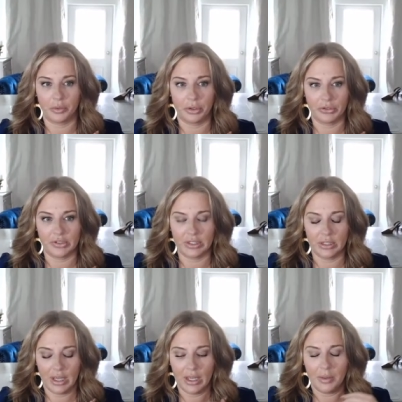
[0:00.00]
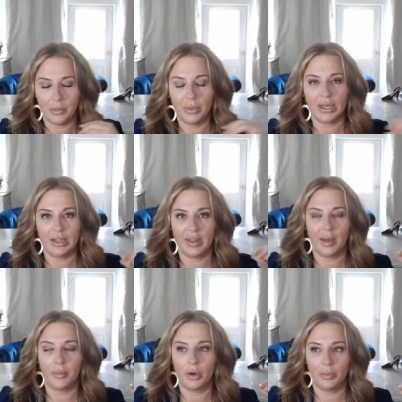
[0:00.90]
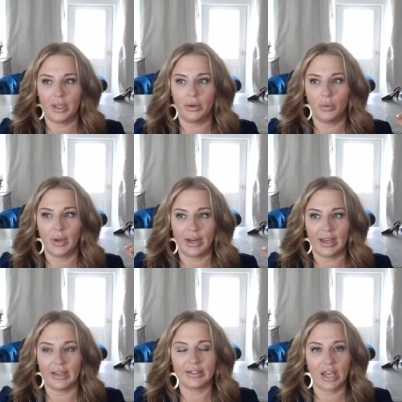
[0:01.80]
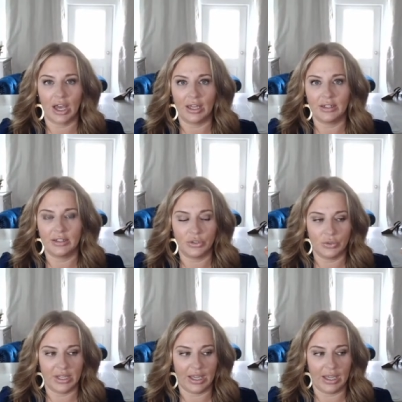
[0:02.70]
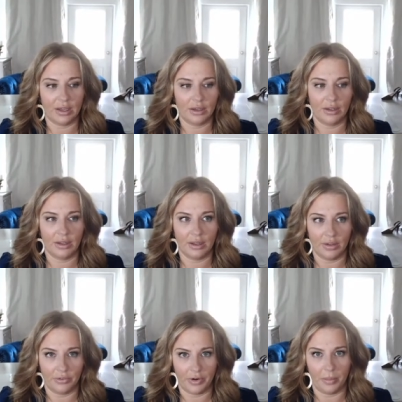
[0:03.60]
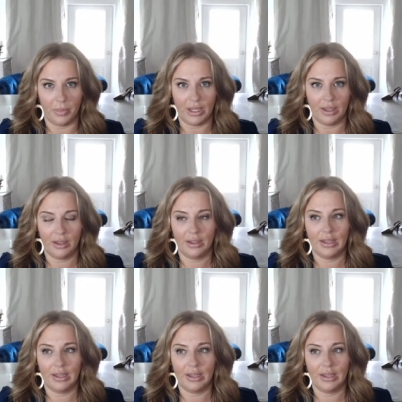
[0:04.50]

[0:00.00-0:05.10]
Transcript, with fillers: person but in that moment when i asked god to take hmm. it from me